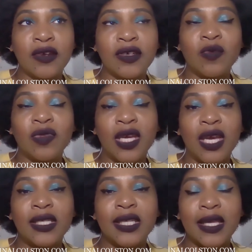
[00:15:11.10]
there are some
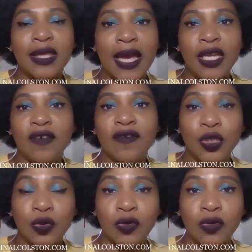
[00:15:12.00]
things that that
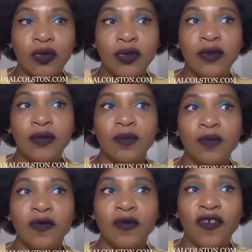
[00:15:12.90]
individual
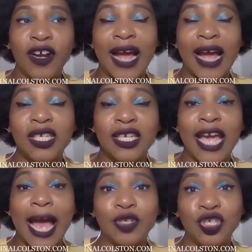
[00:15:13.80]
forgot to
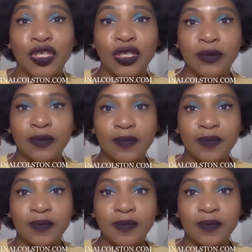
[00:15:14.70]
capture.